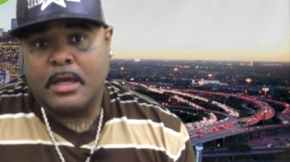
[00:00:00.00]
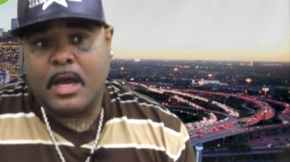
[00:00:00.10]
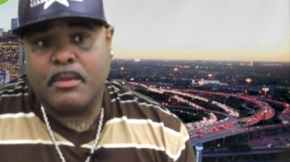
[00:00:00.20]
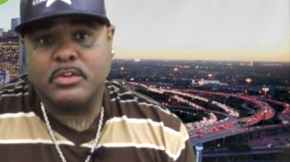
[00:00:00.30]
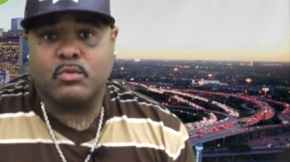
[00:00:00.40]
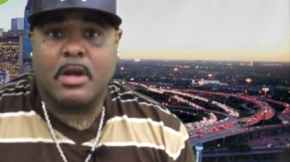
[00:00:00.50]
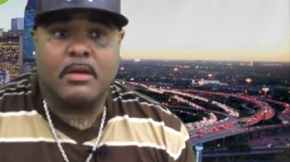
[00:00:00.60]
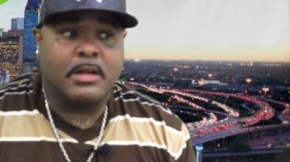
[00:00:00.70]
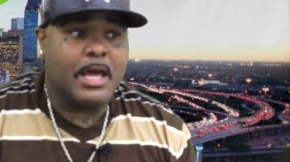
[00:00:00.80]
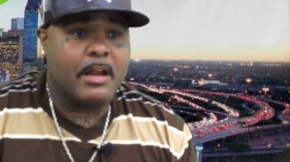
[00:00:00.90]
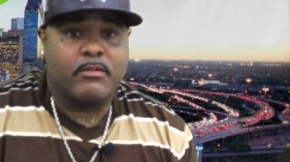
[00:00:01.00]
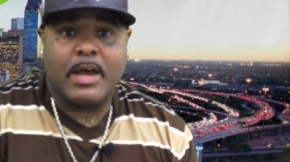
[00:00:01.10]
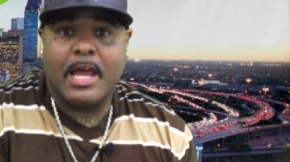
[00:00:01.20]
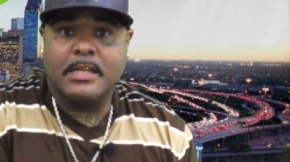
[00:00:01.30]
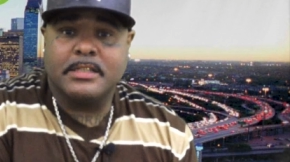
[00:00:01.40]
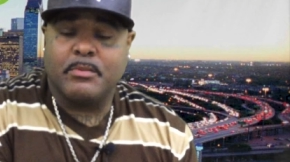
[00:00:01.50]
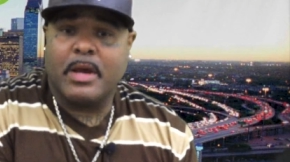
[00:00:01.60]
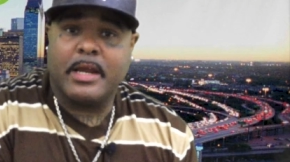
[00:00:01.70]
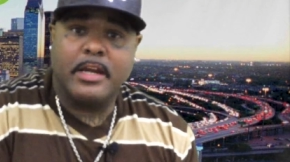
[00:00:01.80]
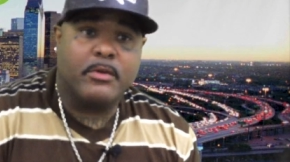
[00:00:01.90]
I was around a lot of violence in
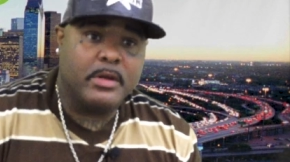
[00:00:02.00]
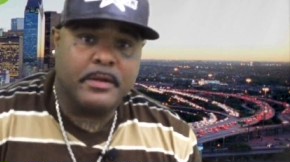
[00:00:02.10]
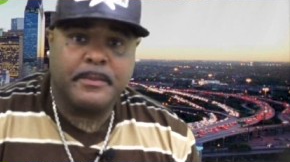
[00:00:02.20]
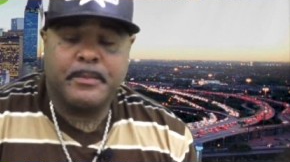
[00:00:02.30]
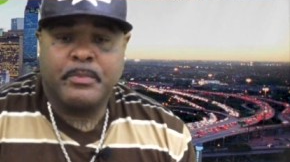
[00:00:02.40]
my area,